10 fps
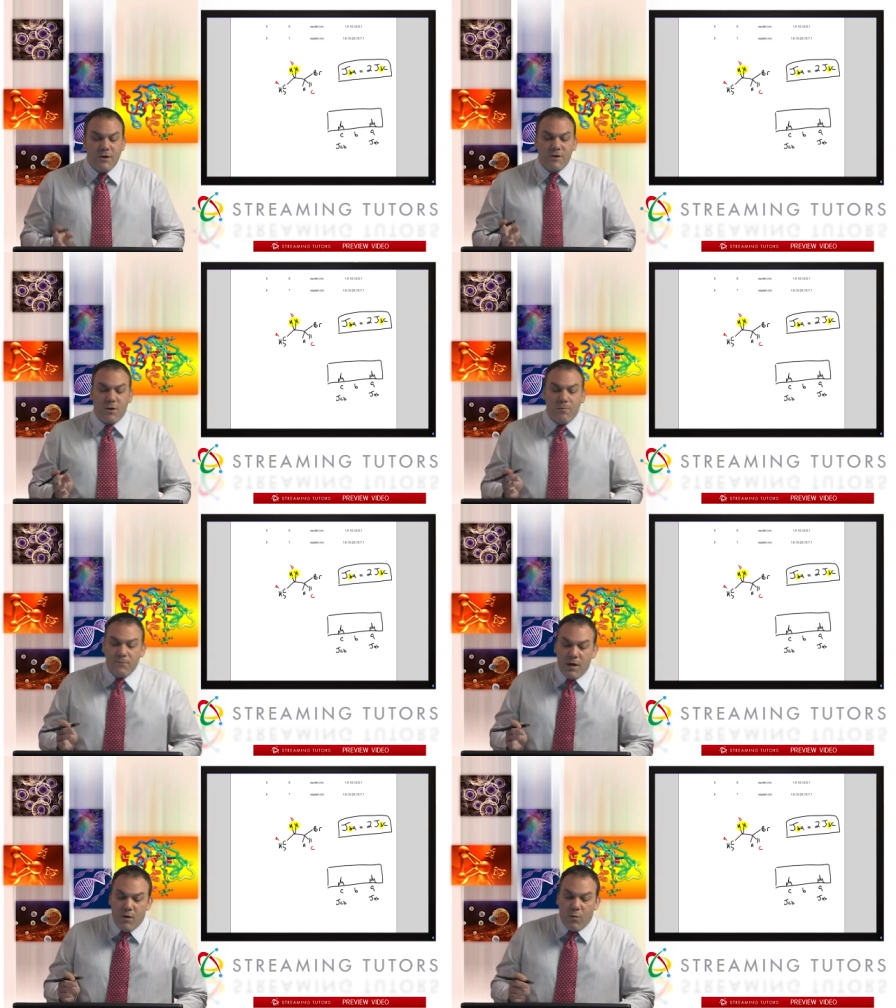So
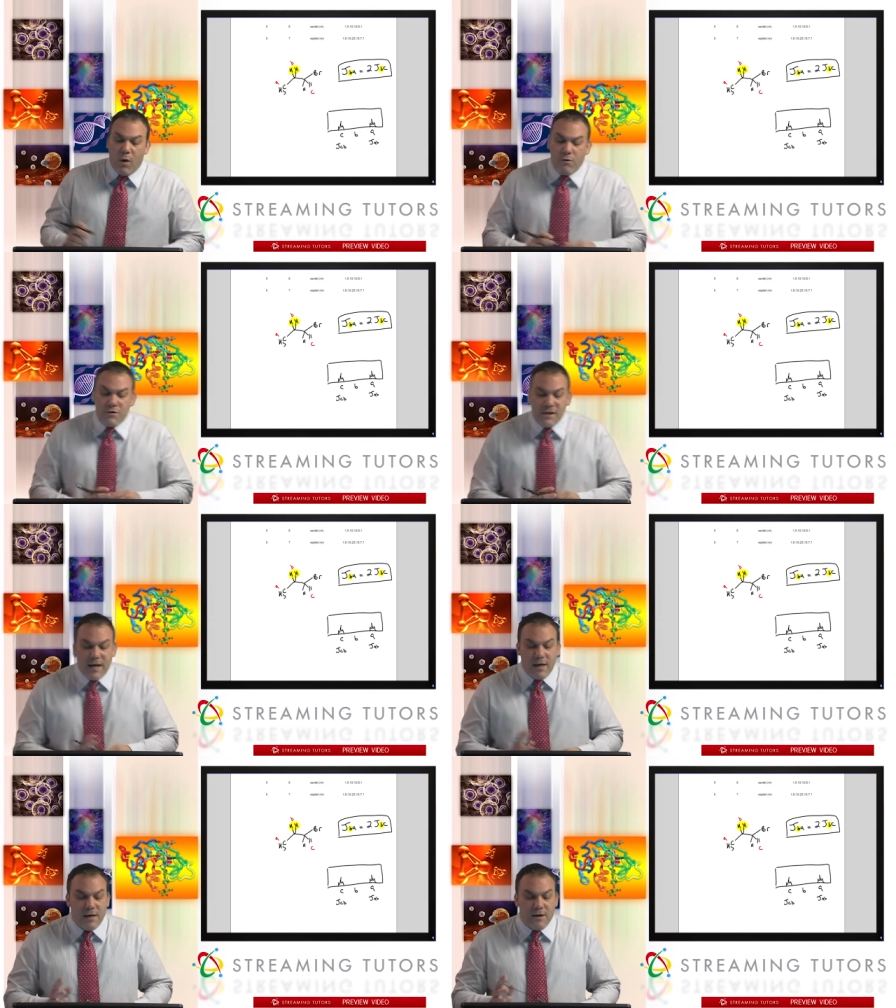what we're
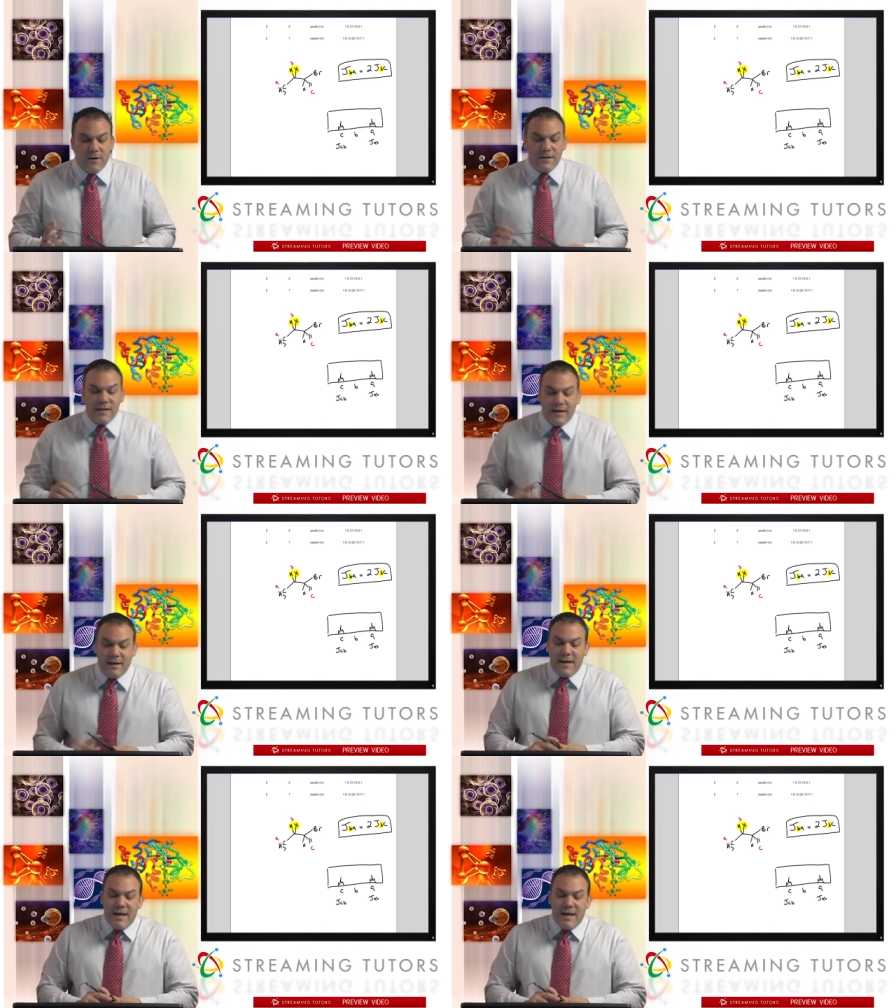saying here is that